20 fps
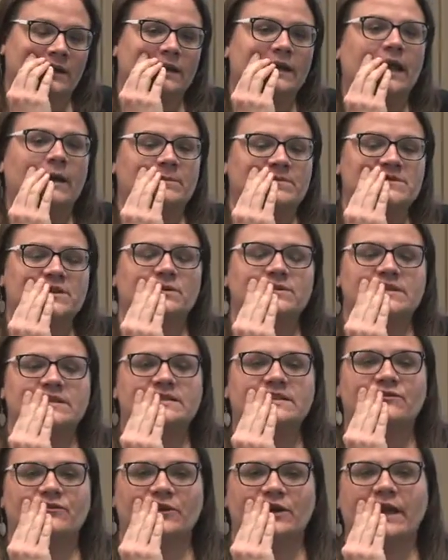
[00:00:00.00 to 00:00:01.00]
Yep, so it's a
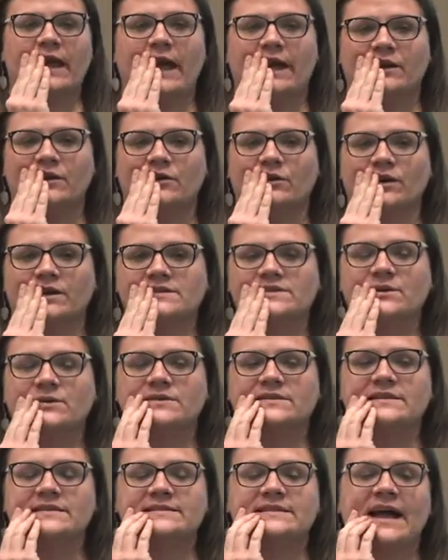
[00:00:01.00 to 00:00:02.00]
different category. So
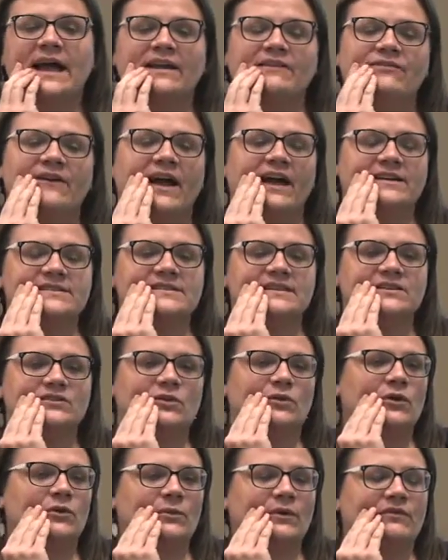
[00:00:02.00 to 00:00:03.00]
it's Xifaxan
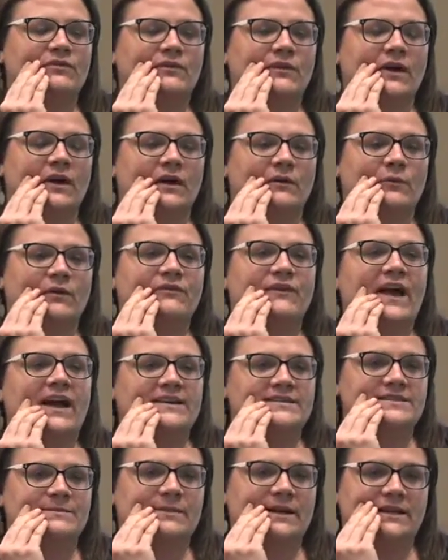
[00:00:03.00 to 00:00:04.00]
or uh,
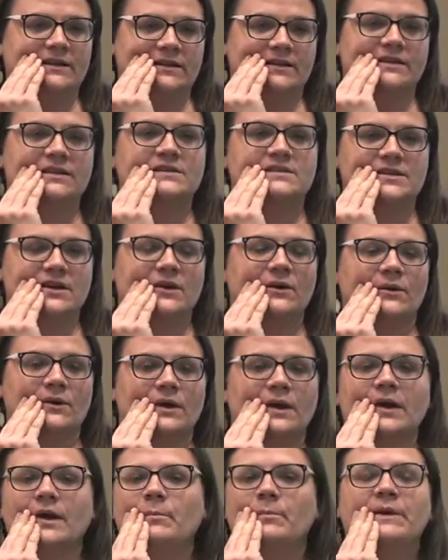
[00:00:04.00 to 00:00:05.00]
rifaximin. So,
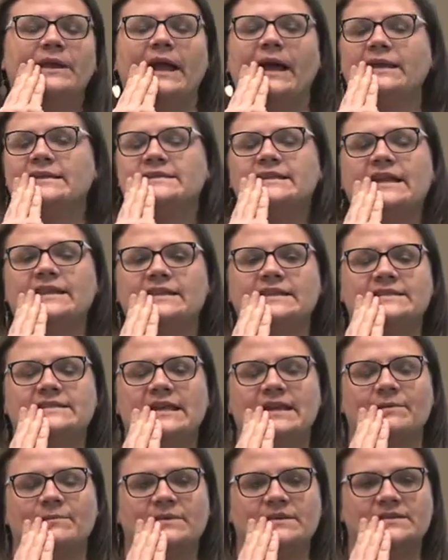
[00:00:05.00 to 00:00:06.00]
but yeah, it's not the
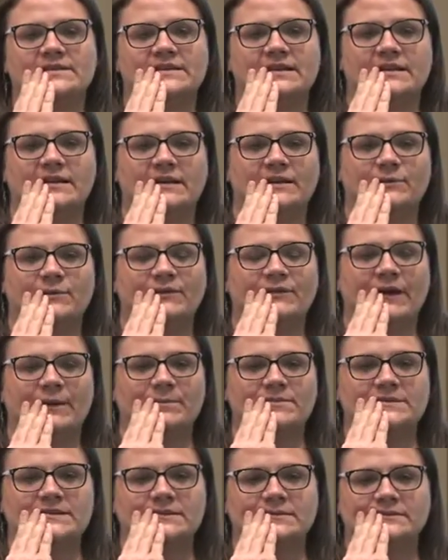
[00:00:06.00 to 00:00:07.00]
same as the
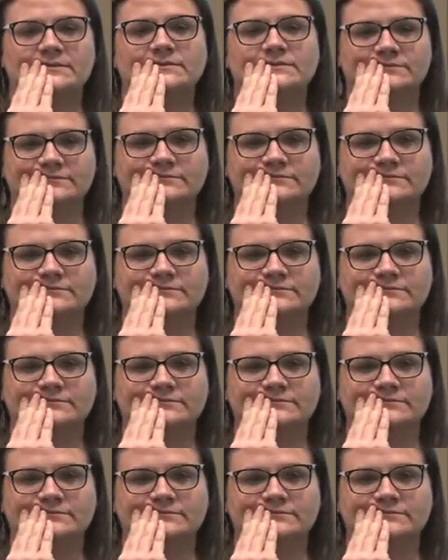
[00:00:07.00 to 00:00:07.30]
rifampicin.